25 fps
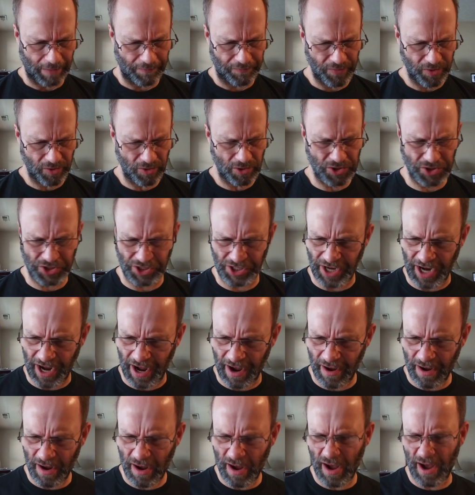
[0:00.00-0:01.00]
There is an
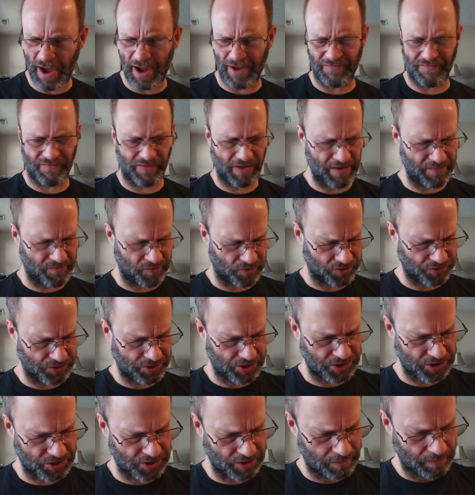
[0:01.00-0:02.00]
odd flavor in
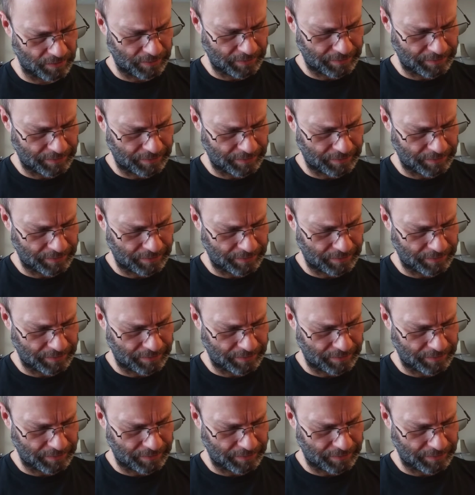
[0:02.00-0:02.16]
this.